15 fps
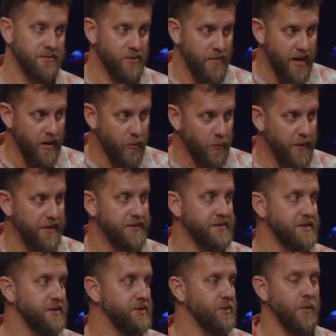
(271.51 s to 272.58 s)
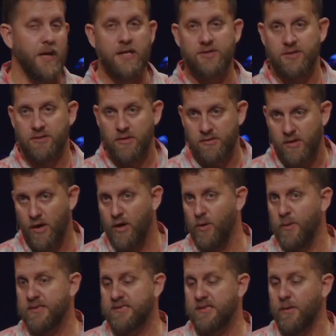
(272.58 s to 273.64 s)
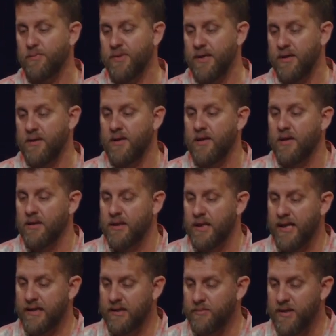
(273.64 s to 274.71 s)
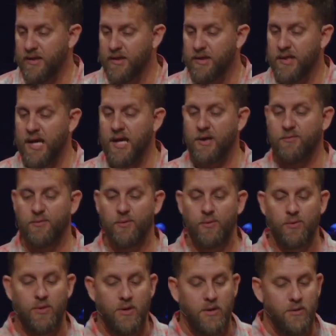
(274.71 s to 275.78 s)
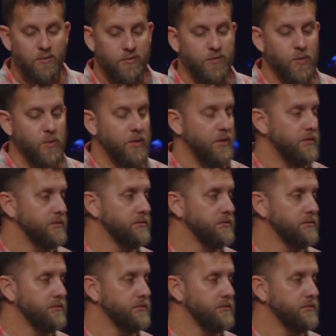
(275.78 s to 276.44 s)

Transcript: No matter what the situation, there's always something that I can be thankful for.